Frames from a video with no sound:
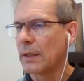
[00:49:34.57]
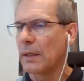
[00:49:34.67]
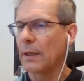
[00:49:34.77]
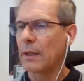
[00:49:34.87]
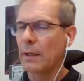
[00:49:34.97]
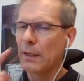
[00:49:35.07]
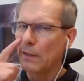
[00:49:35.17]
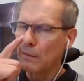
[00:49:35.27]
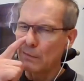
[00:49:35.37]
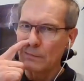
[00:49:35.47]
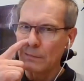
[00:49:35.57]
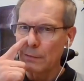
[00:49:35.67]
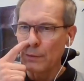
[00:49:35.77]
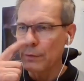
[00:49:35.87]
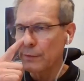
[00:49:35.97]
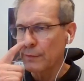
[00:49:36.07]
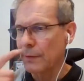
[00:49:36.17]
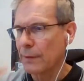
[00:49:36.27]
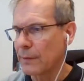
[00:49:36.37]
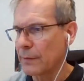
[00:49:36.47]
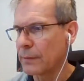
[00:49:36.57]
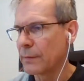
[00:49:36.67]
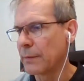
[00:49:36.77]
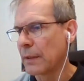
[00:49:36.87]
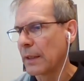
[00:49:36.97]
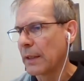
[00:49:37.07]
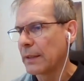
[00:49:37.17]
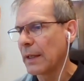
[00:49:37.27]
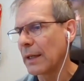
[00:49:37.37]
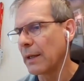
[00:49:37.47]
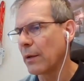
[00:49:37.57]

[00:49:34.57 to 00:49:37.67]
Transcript: Uh, not, uh, yeah,